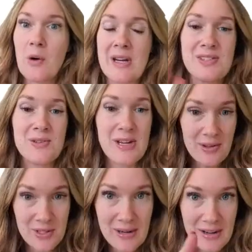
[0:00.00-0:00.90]
Okay, so
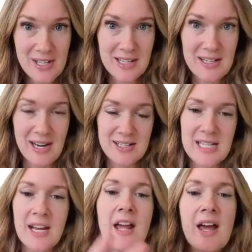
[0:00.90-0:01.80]
now that you have that
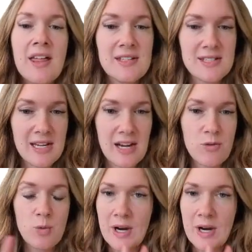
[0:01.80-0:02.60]
connected, this is kind of